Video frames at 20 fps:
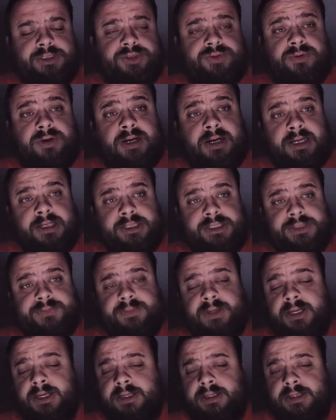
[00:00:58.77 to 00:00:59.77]
strides
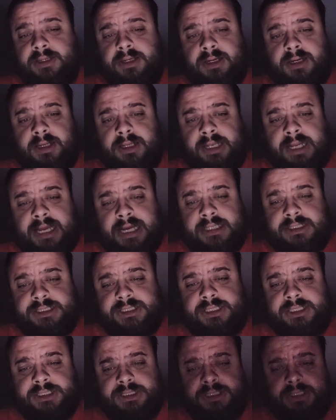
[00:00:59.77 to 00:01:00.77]
made last
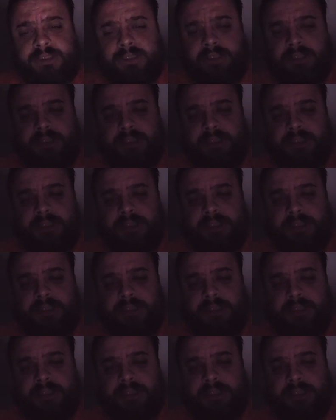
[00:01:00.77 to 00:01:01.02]
season